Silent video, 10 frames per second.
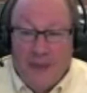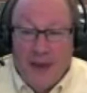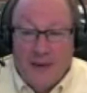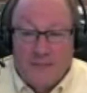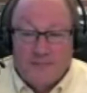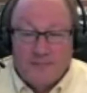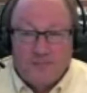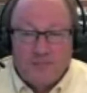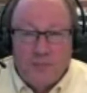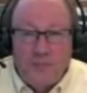pharmacy
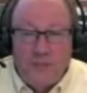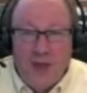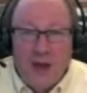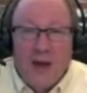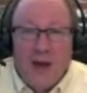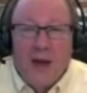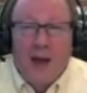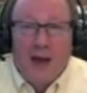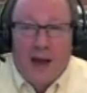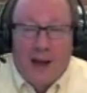owners. Tell
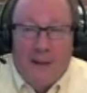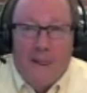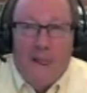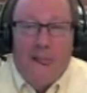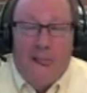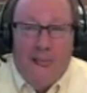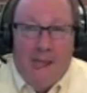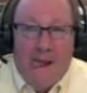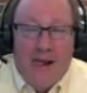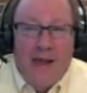me the first one.
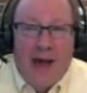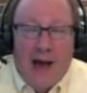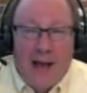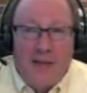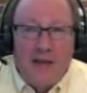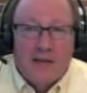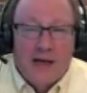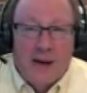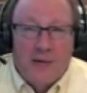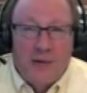Yeah, and these are
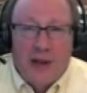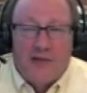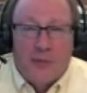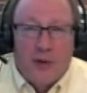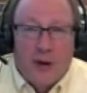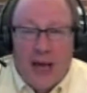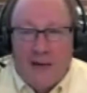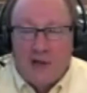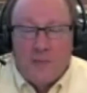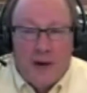coming really from real
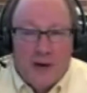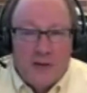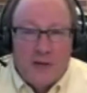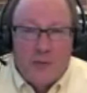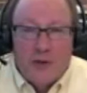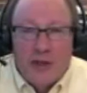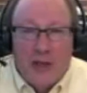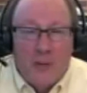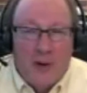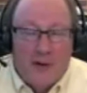live experiences we're
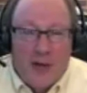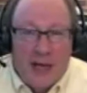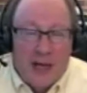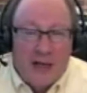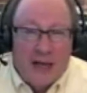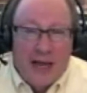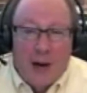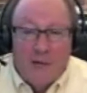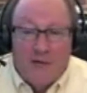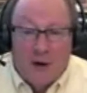dealing with day in and day
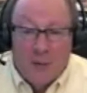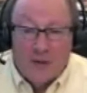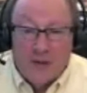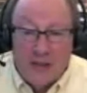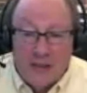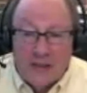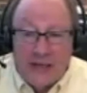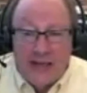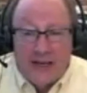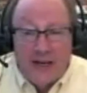out with pharmacies,
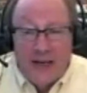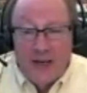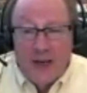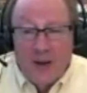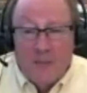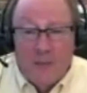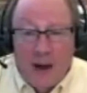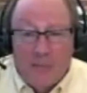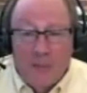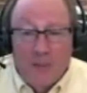and
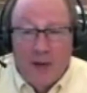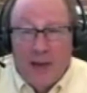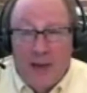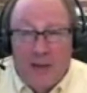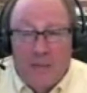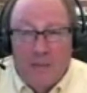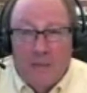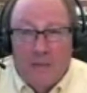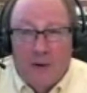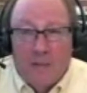probably
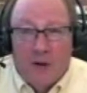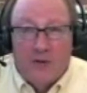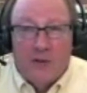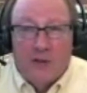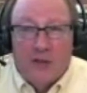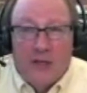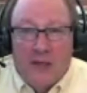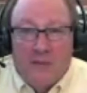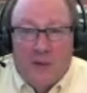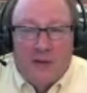one of the most
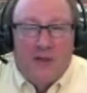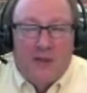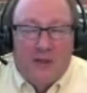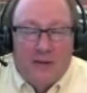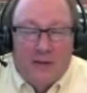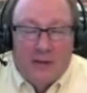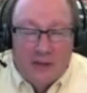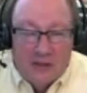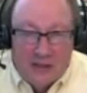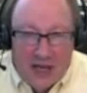
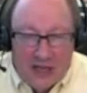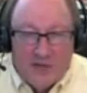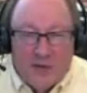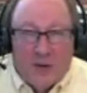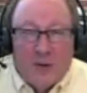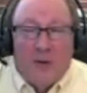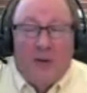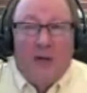successful